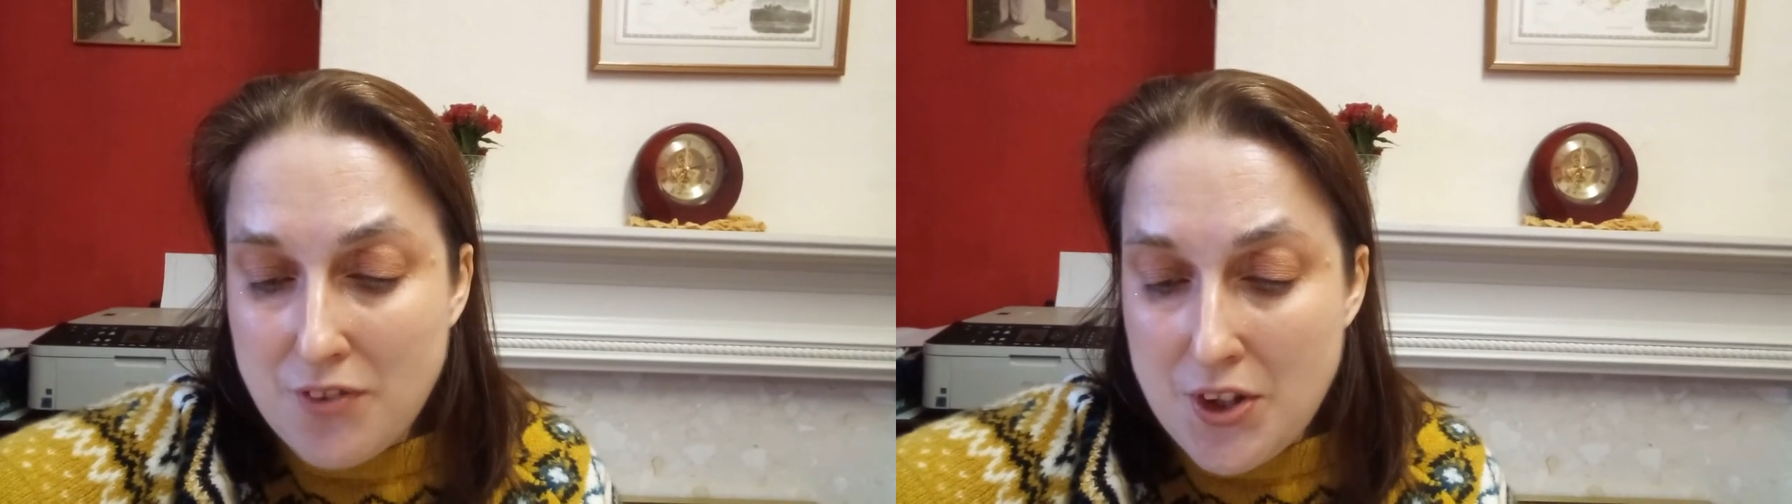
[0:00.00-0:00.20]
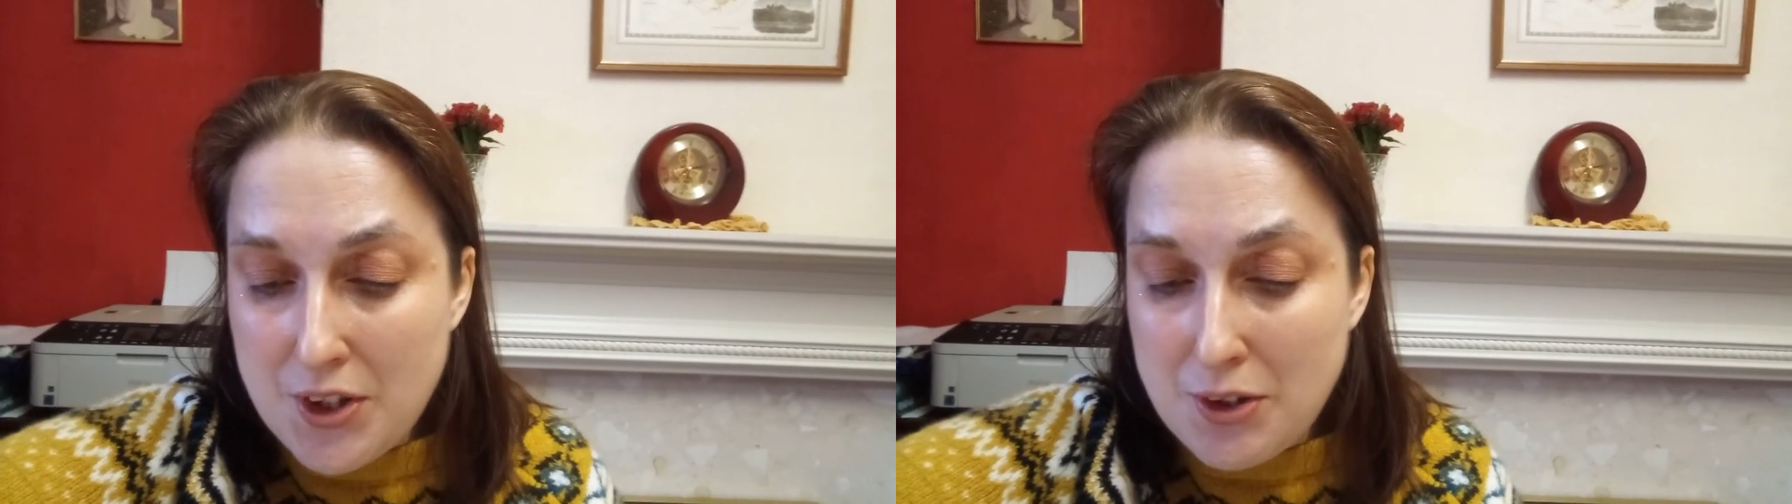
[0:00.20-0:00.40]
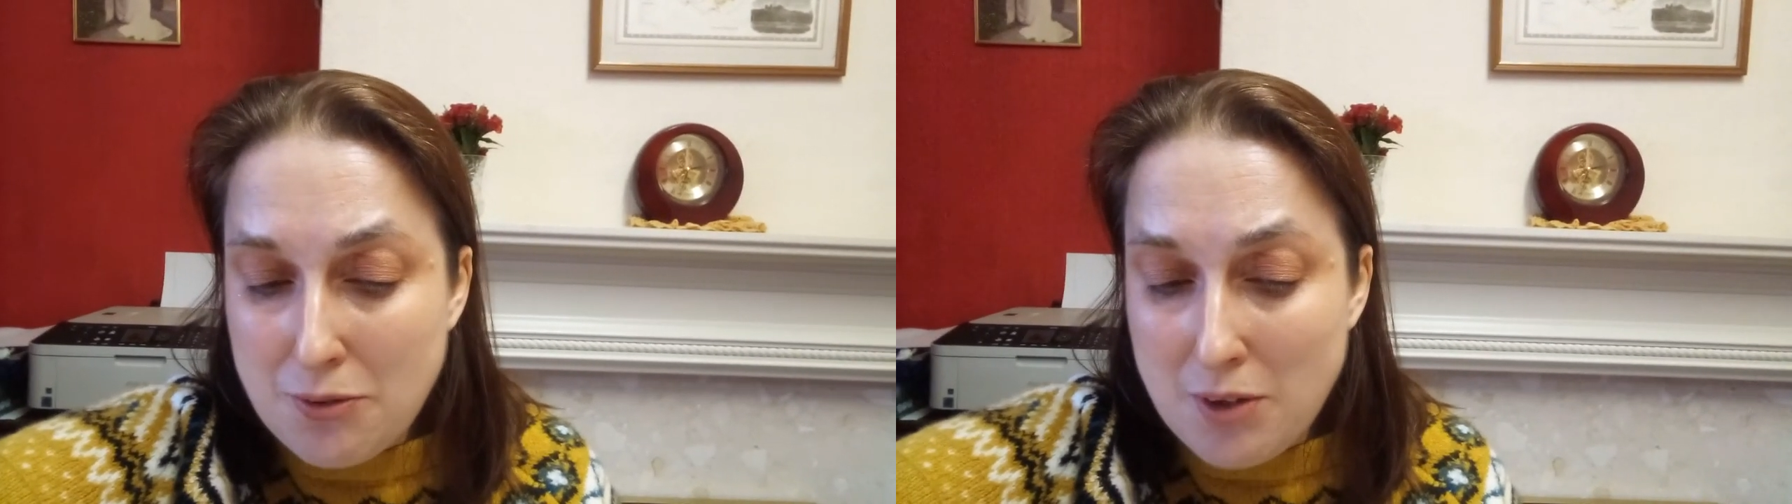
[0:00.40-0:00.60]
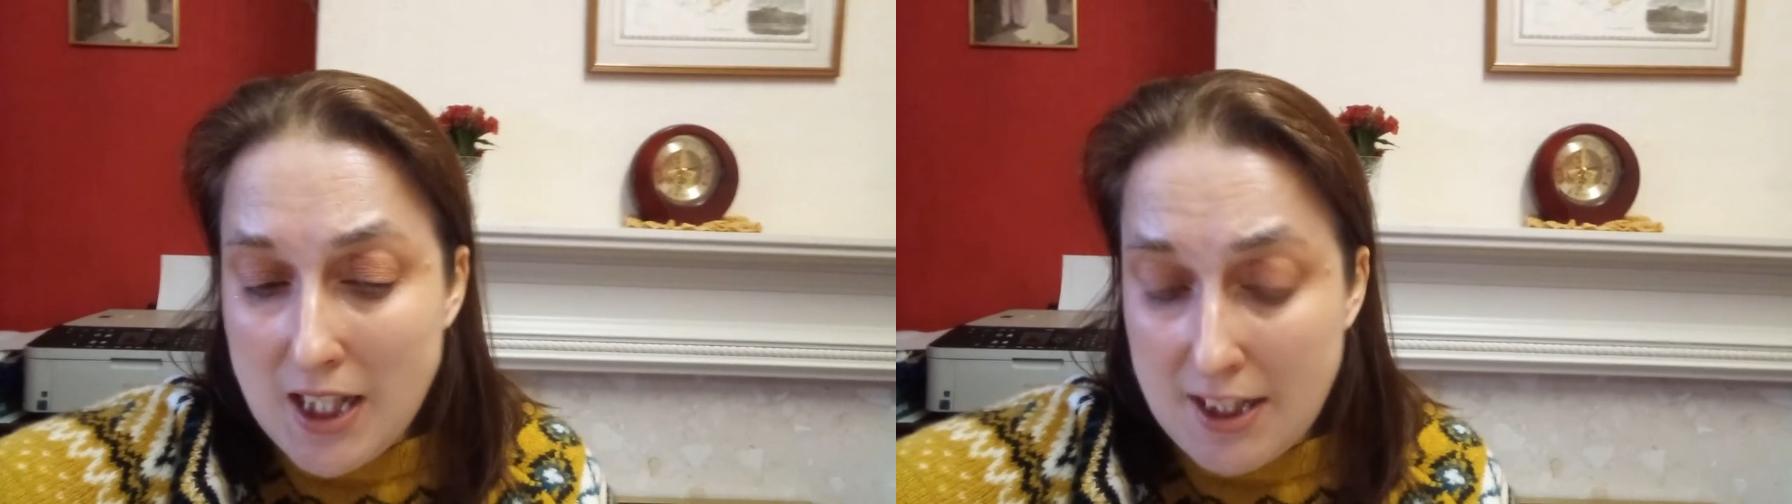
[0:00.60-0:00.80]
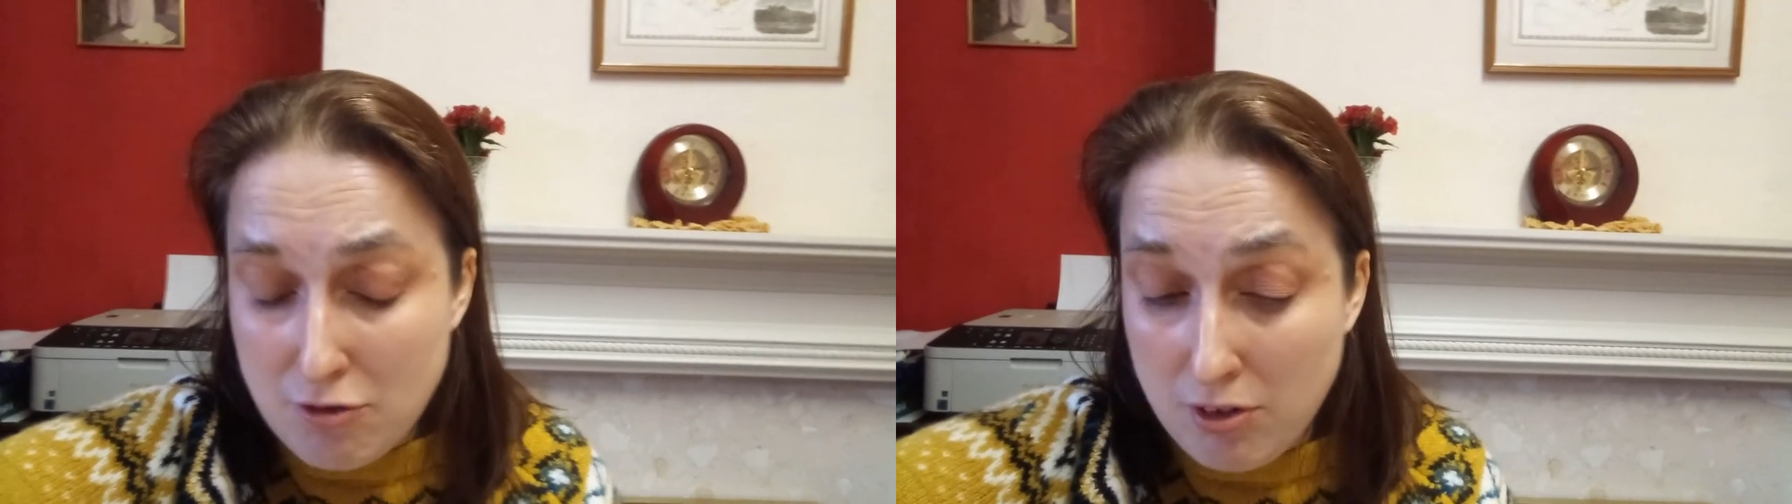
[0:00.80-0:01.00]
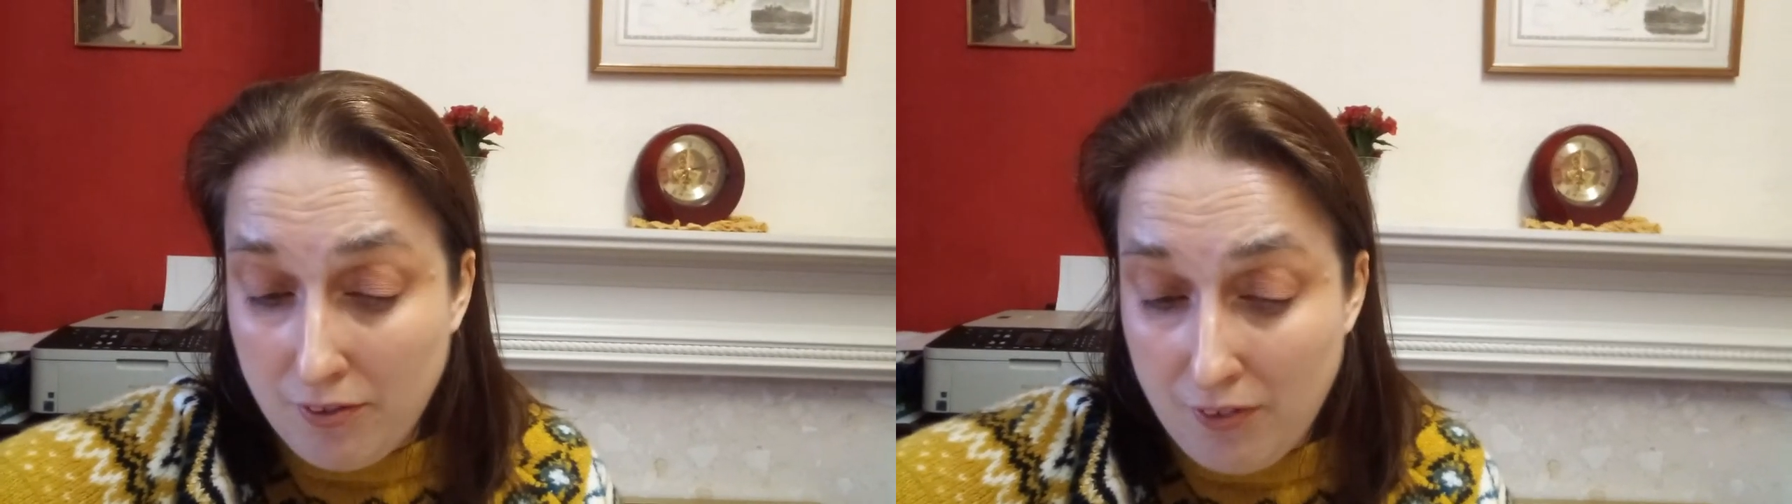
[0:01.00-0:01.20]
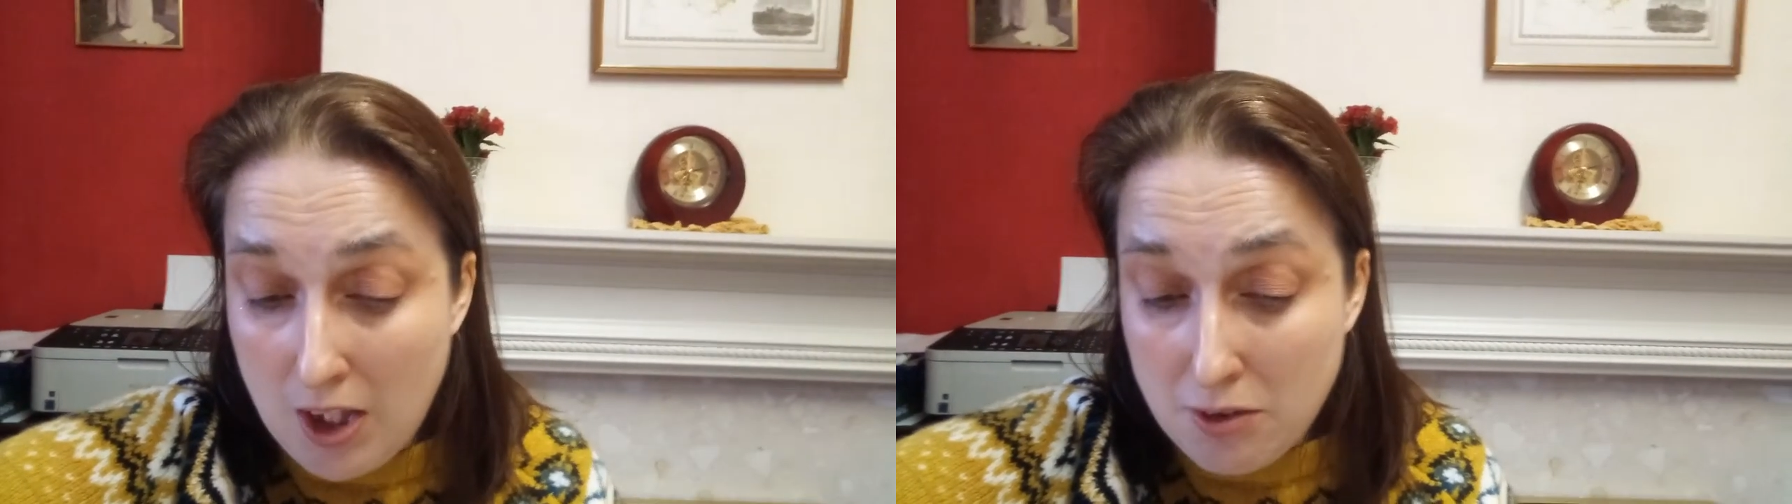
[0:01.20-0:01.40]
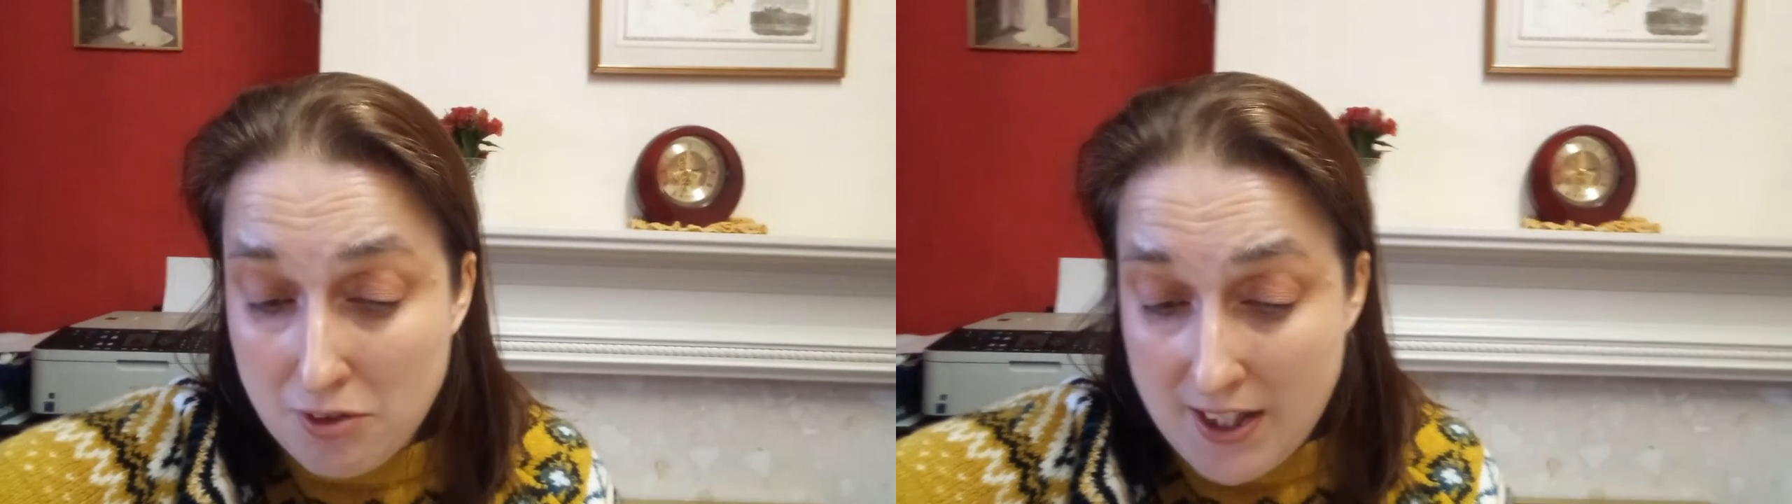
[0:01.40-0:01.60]
to lateral
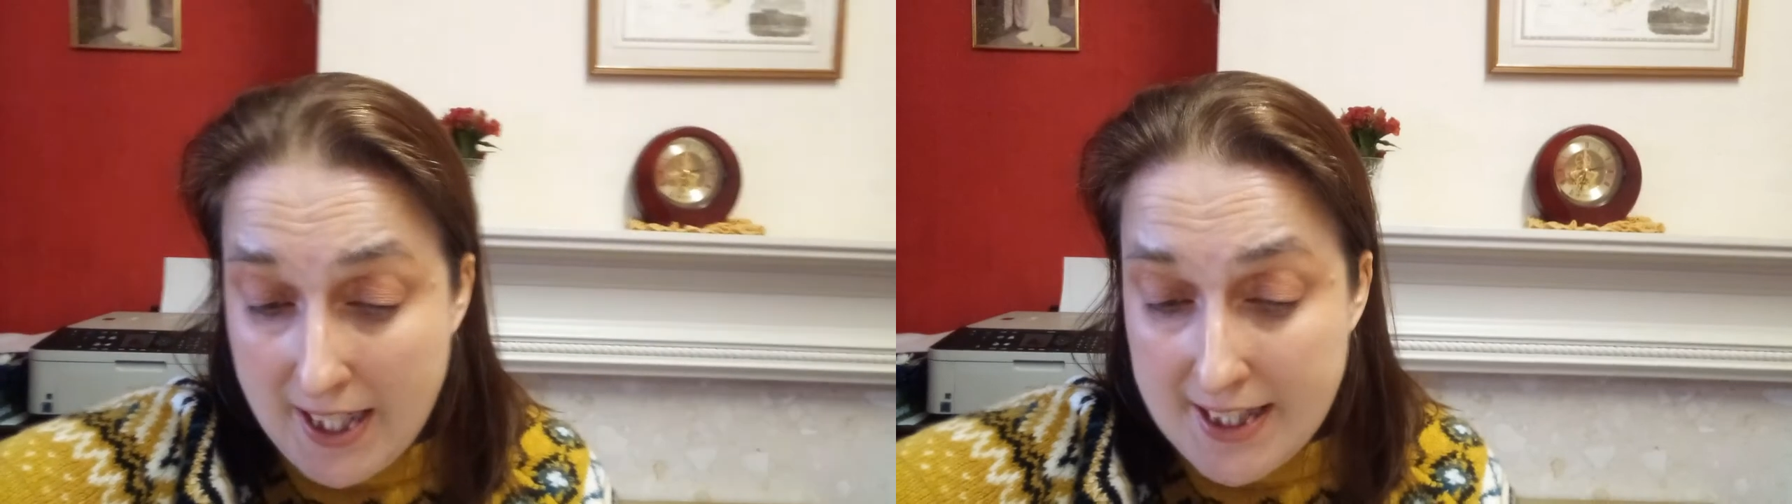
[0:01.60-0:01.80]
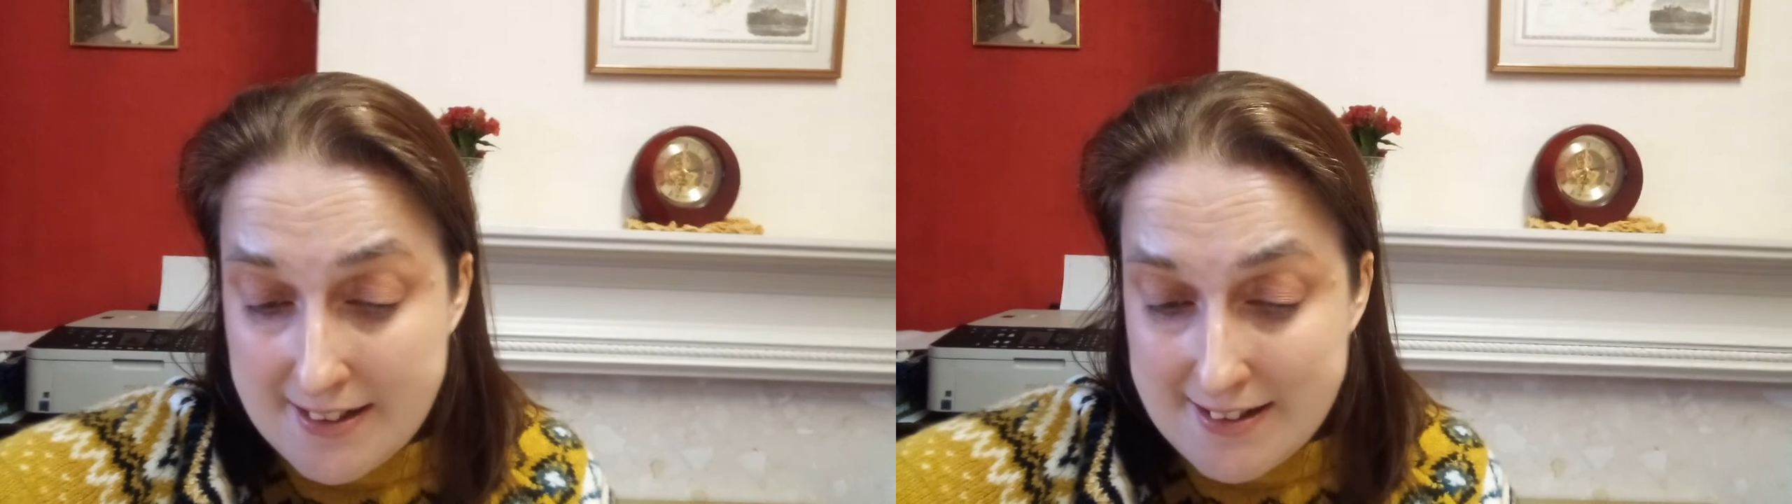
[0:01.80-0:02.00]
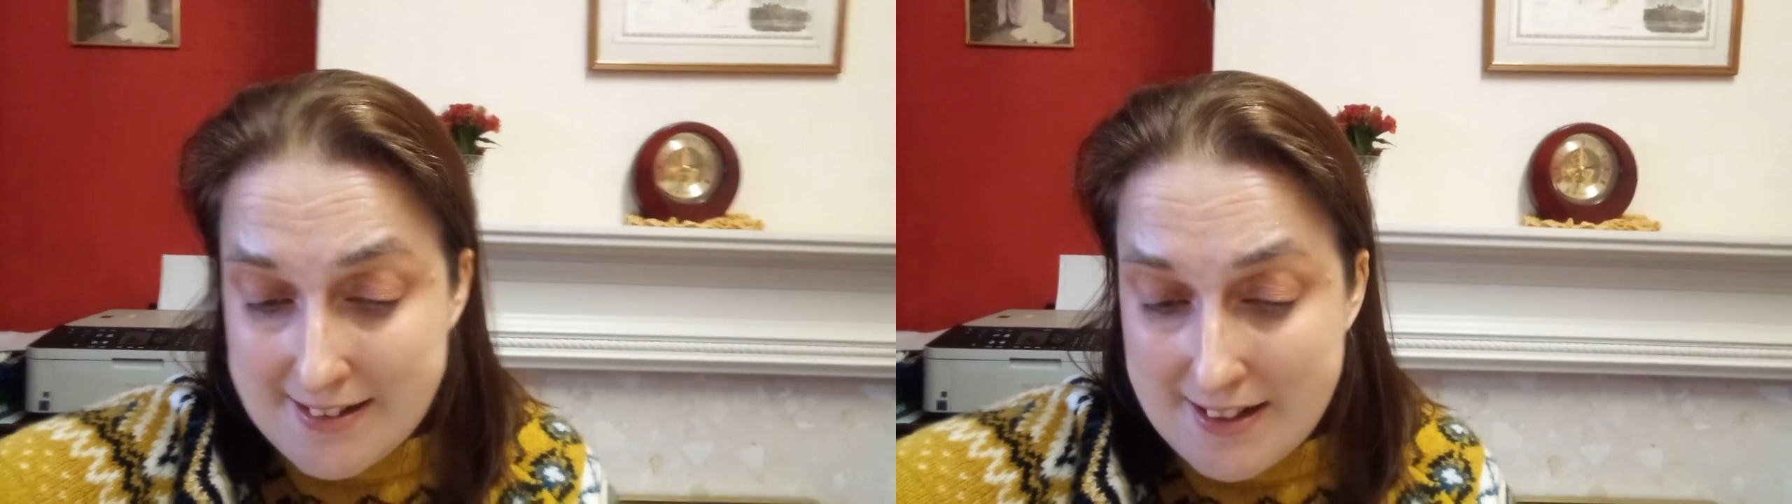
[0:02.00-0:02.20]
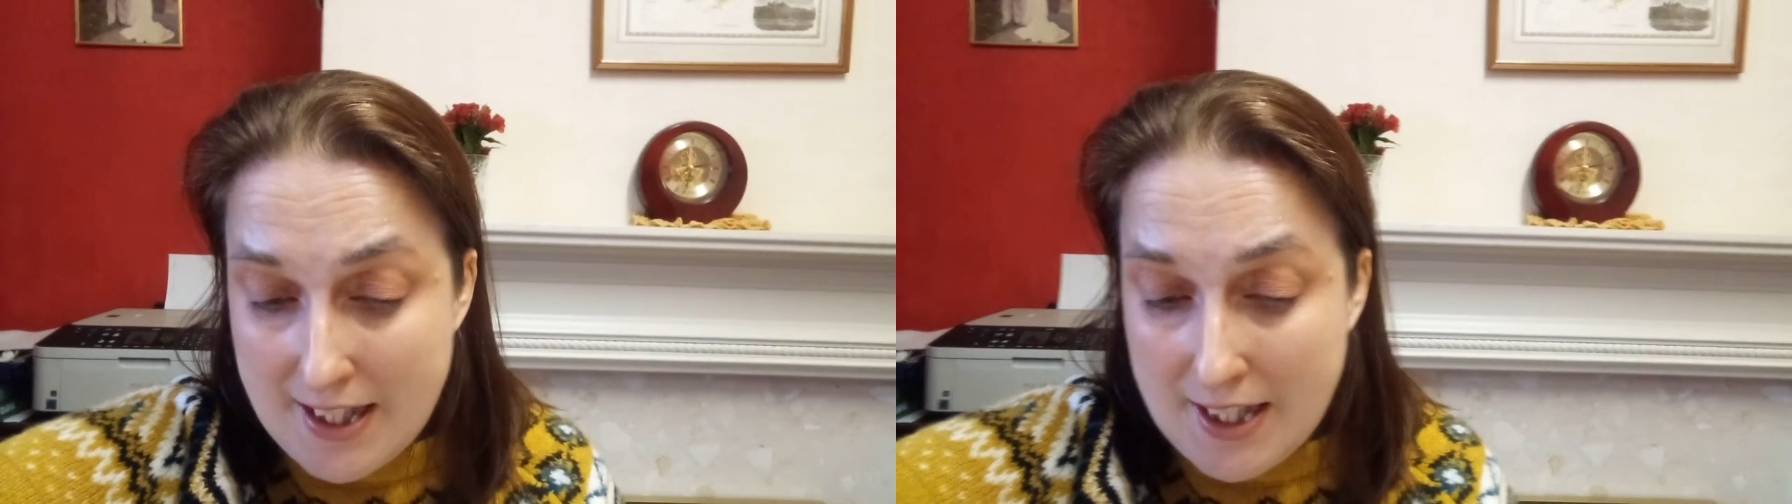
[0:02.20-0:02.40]
flow tests.